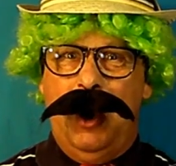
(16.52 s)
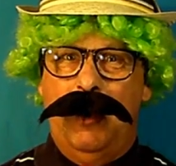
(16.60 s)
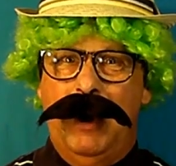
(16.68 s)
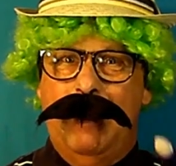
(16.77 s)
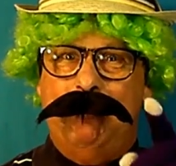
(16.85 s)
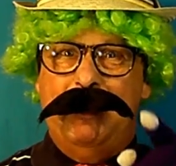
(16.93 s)

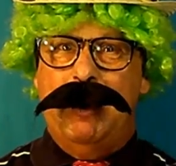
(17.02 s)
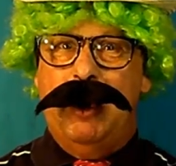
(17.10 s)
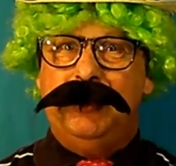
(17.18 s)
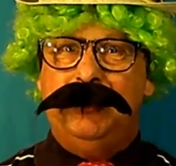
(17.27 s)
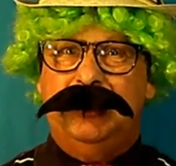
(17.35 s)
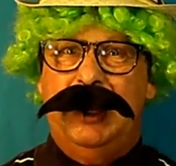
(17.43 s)
Oh, happy
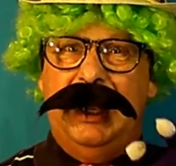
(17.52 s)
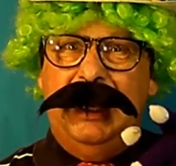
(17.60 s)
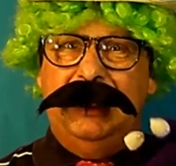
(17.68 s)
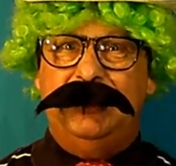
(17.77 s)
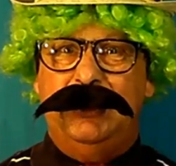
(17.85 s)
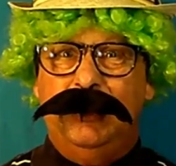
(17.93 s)

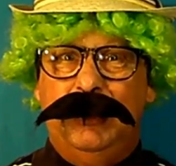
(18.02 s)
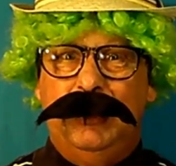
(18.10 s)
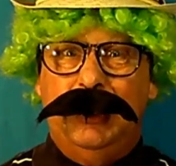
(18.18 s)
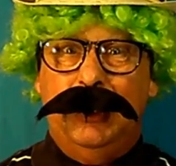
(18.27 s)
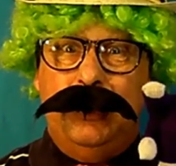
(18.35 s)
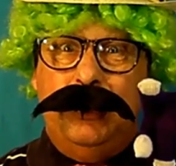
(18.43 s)
birthday
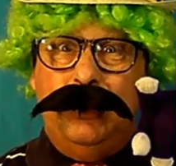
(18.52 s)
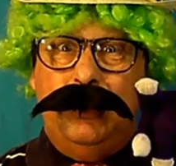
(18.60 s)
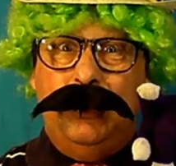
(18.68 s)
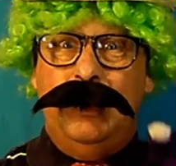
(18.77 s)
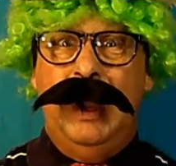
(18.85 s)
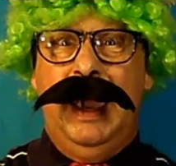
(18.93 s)
to
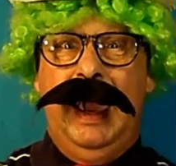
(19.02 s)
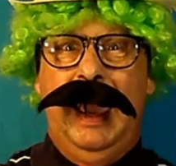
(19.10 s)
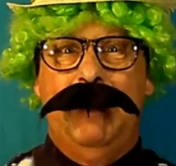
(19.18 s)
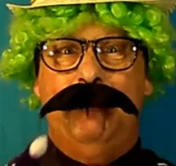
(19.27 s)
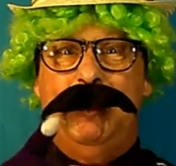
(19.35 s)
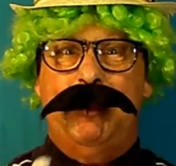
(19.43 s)
you,
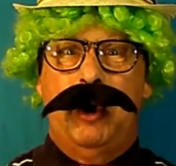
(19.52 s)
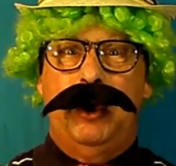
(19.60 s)
happy